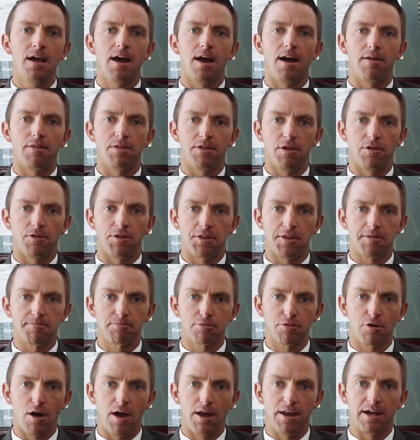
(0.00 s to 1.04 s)
That the
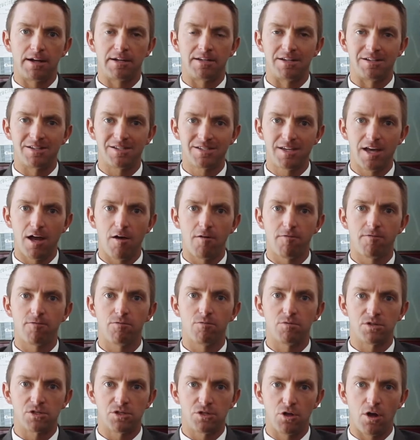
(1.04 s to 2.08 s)
product itself
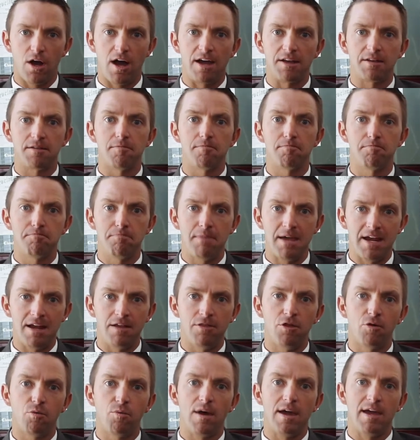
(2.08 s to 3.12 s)
was not
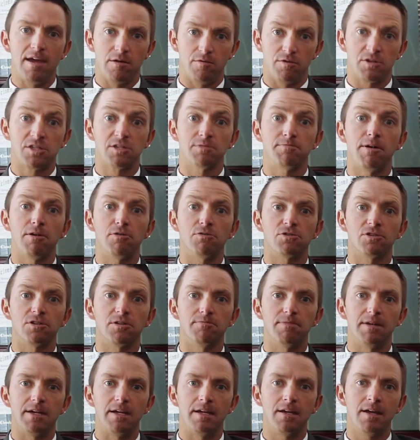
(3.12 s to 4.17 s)
made the way it was supposed to
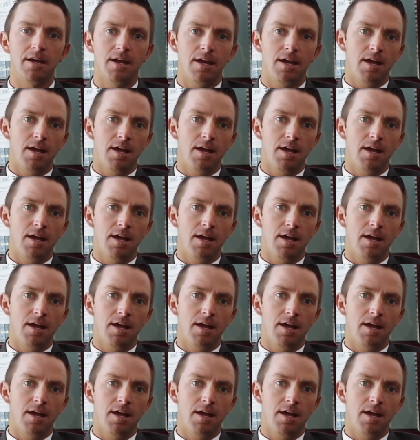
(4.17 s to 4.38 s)
be.